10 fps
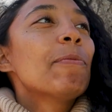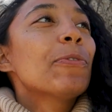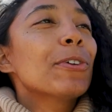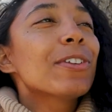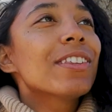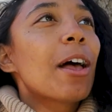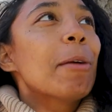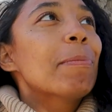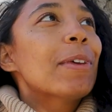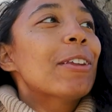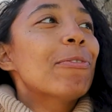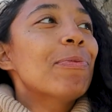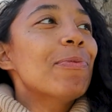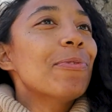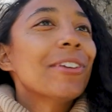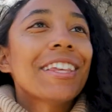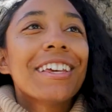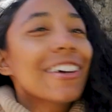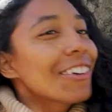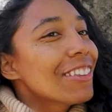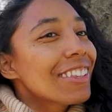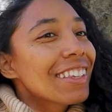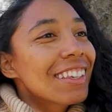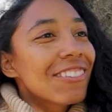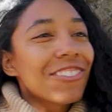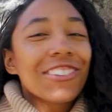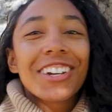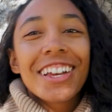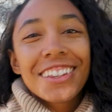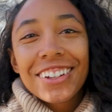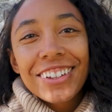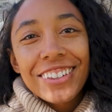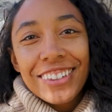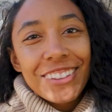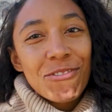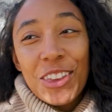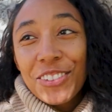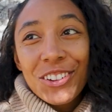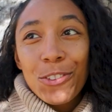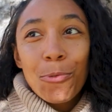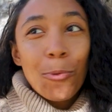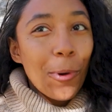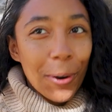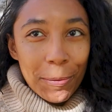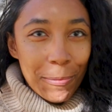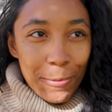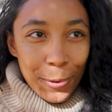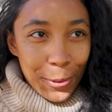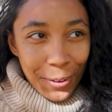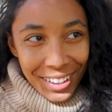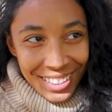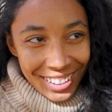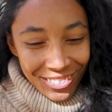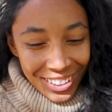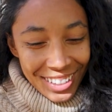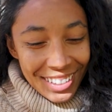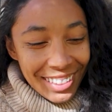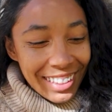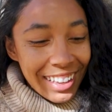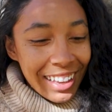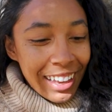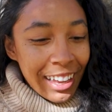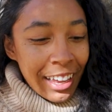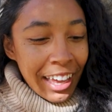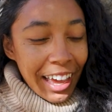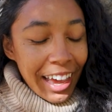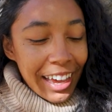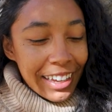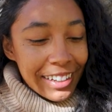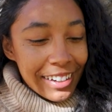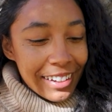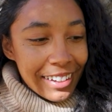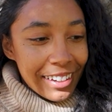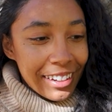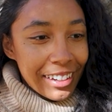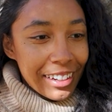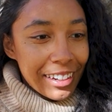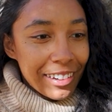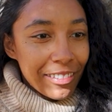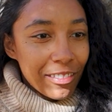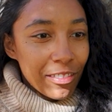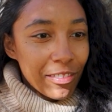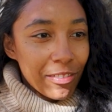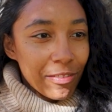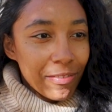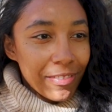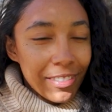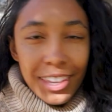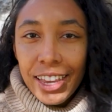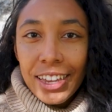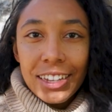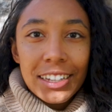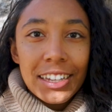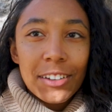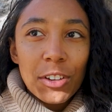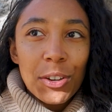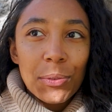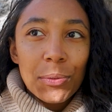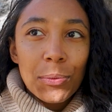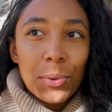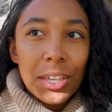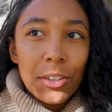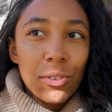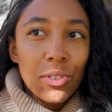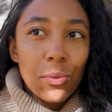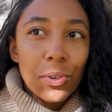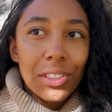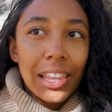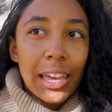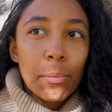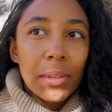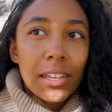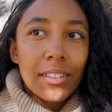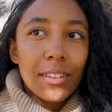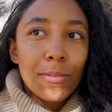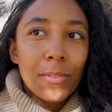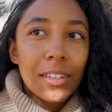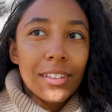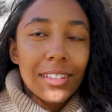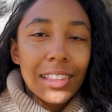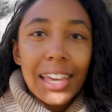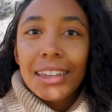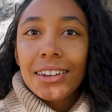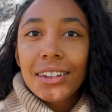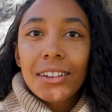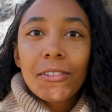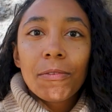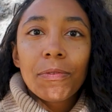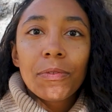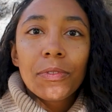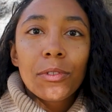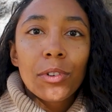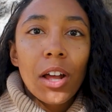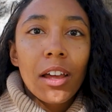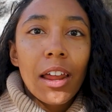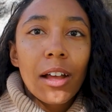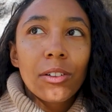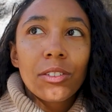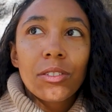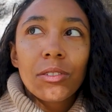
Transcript: for some and really cozy for others, and maybe just warm for the rest of us. And yeah, we use the word light because it feels light. We're not held